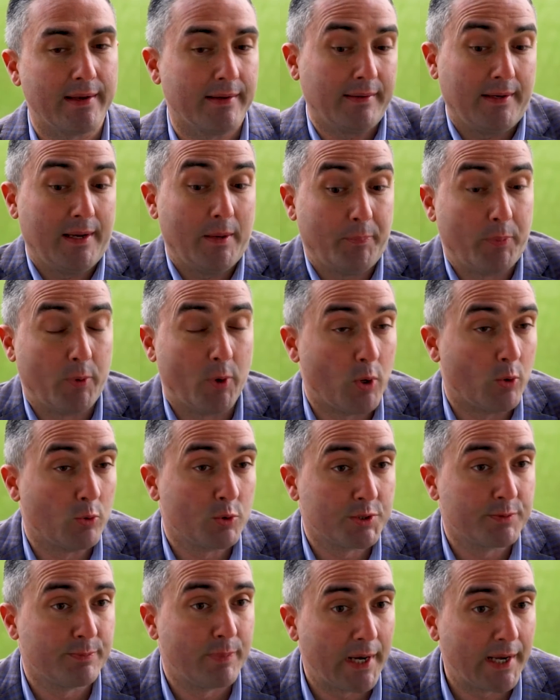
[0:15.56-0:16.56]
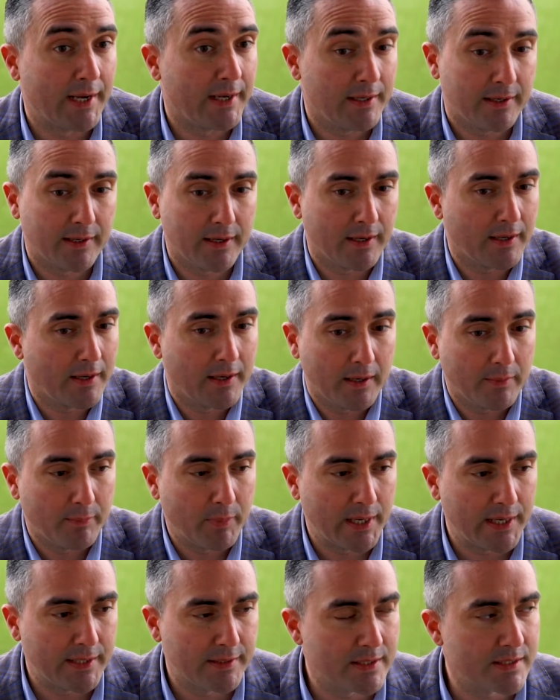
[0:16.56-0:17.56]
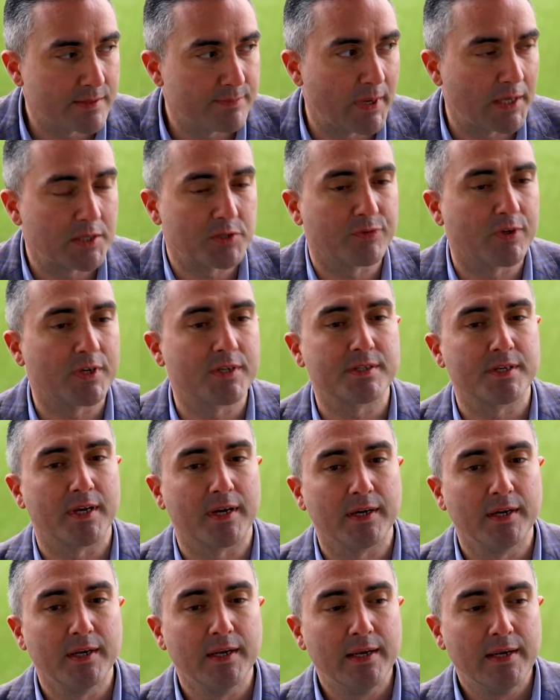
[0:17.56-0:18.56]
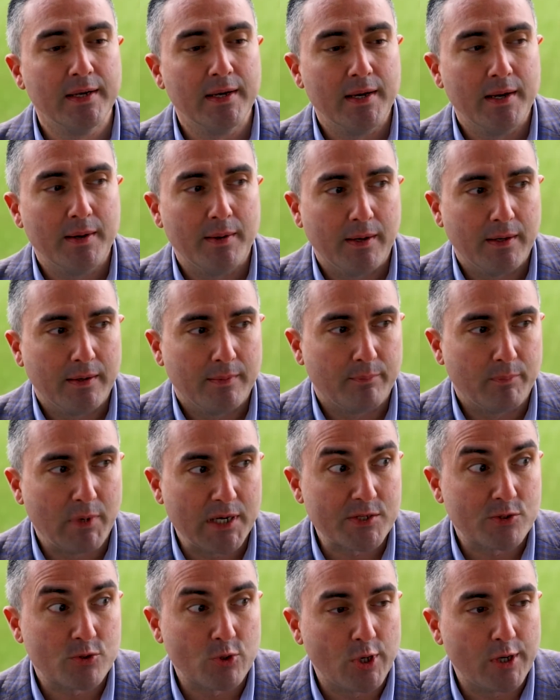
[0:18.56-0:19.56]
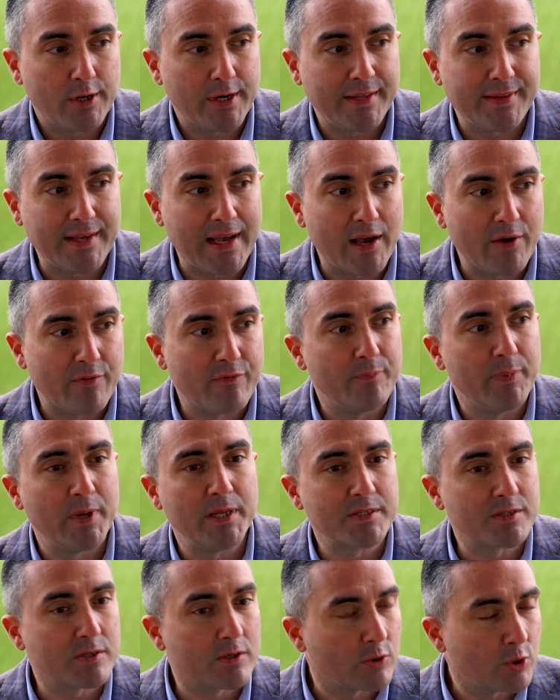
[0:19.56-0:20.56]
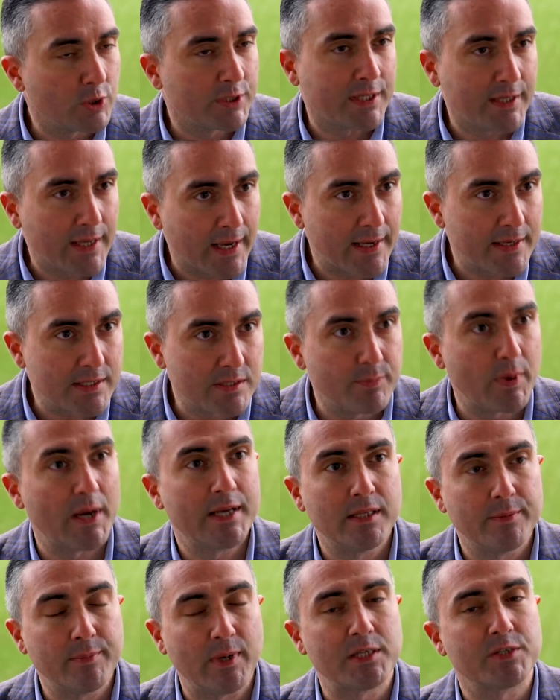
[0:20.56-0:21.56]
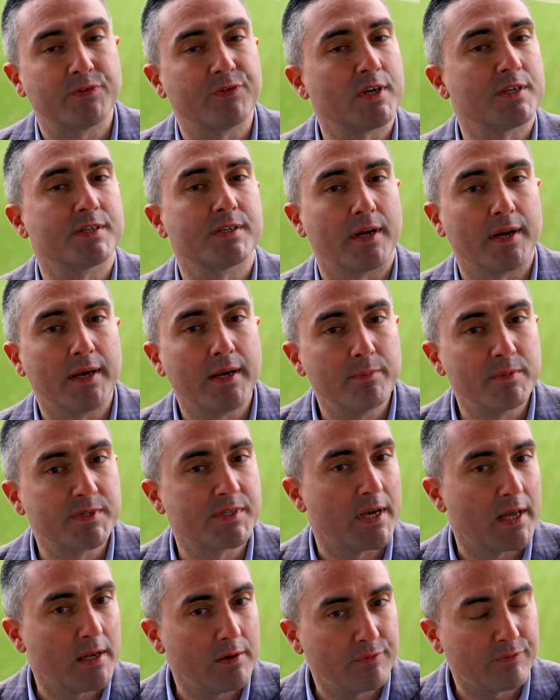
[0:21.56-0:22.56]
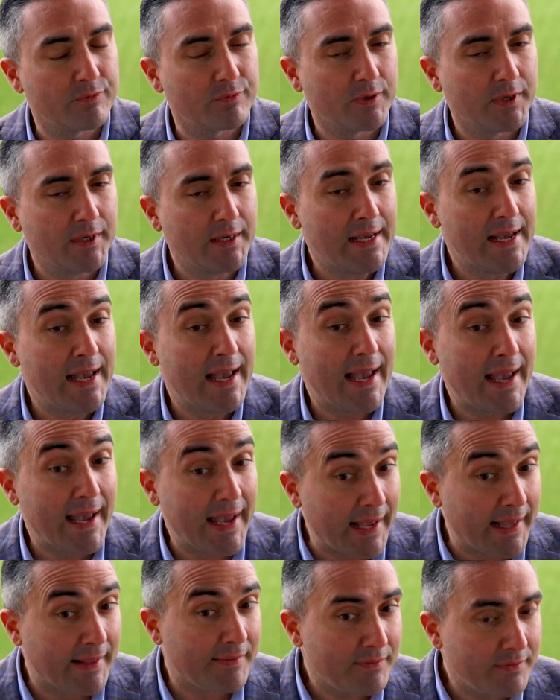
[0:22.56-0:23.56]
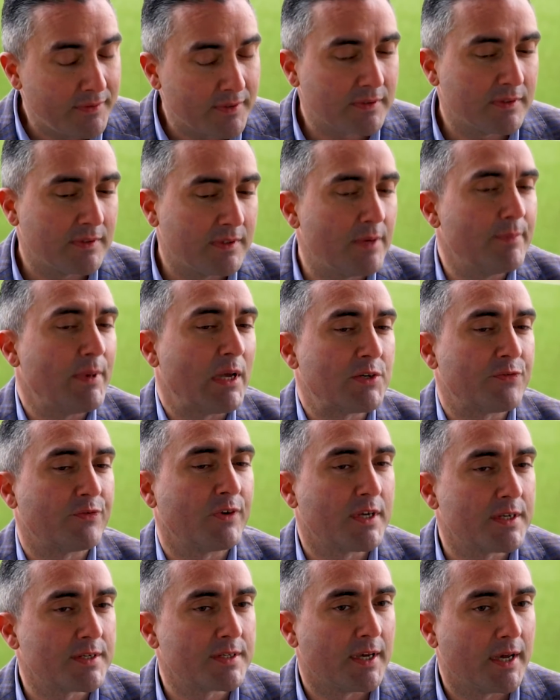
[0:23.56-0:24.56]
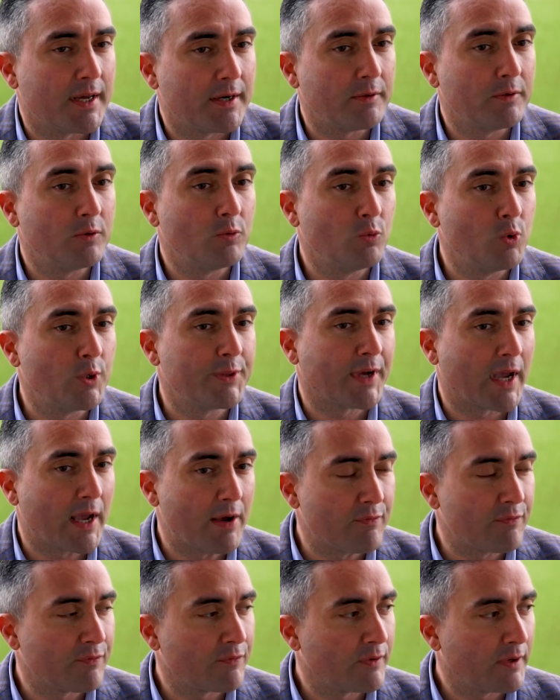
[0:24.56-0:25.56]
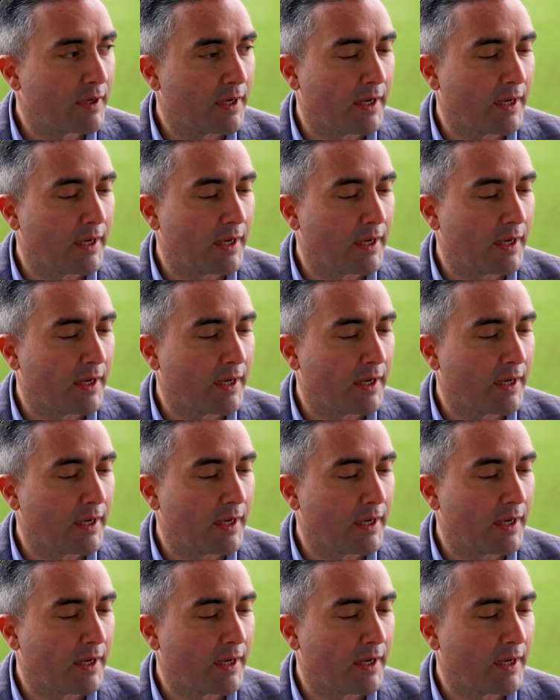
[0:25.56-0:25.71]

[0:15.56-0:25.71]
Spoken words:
approached by this match fixer must already have been scrutinized by the match fixer himself, and the match fixer would have